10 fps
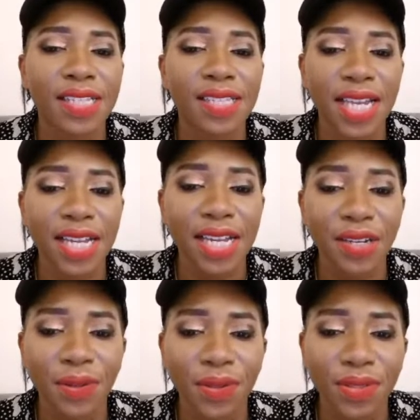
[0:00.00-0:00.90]
tiger
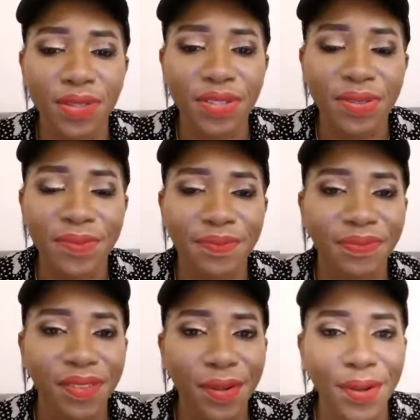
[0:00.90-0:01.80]
nuts.
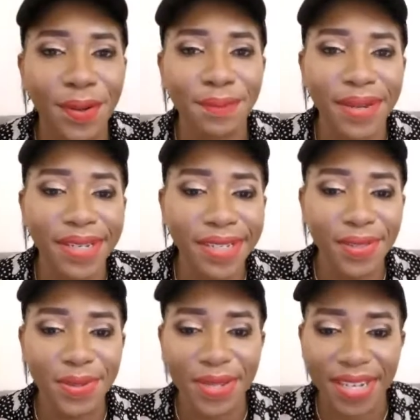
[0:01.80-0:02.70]
Combine
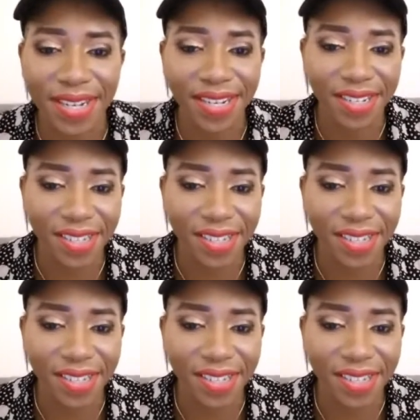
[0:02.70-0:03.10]
it together.